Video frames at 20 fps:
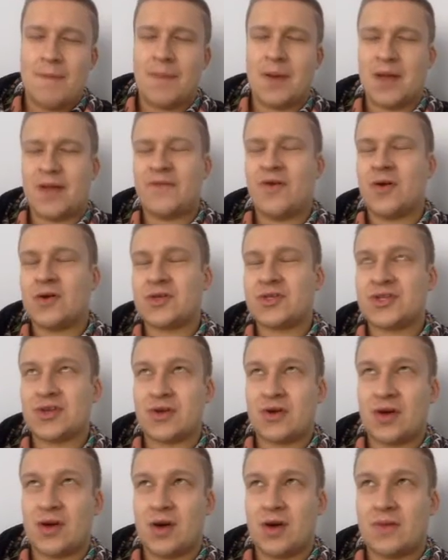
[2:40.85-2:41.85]
But you've
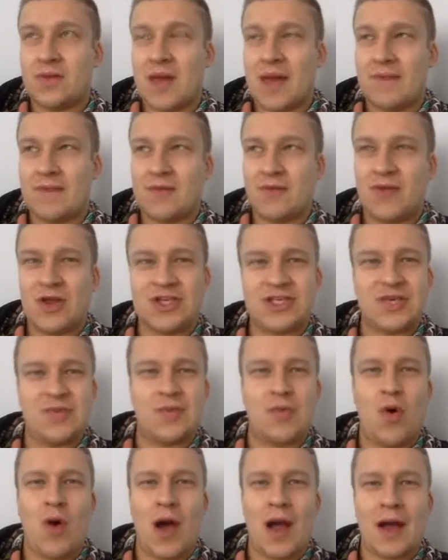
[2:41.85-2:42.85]
also got Richie
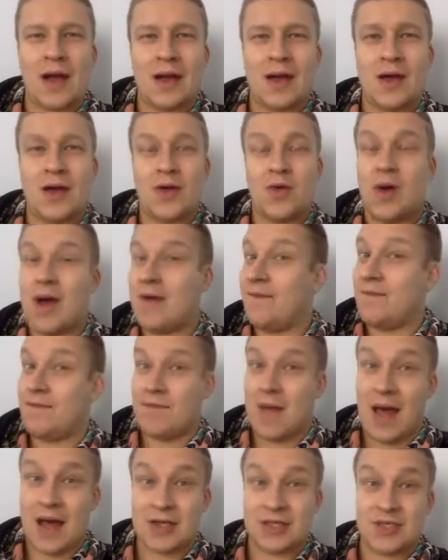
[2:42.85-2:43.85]
Mo'unga, who I've
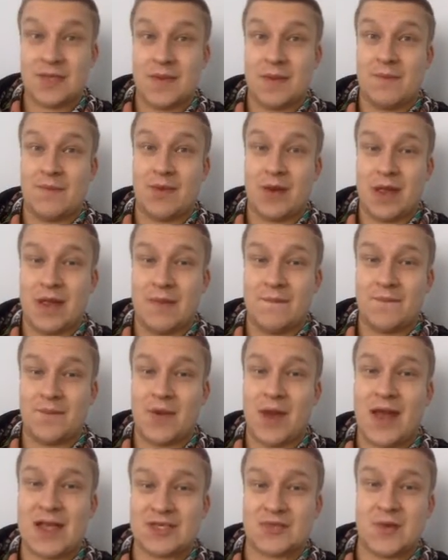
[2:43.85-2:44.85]
actually been pretty
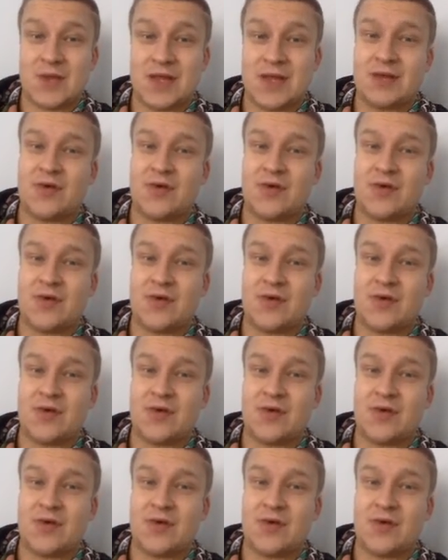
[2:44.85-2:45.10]
impressed with.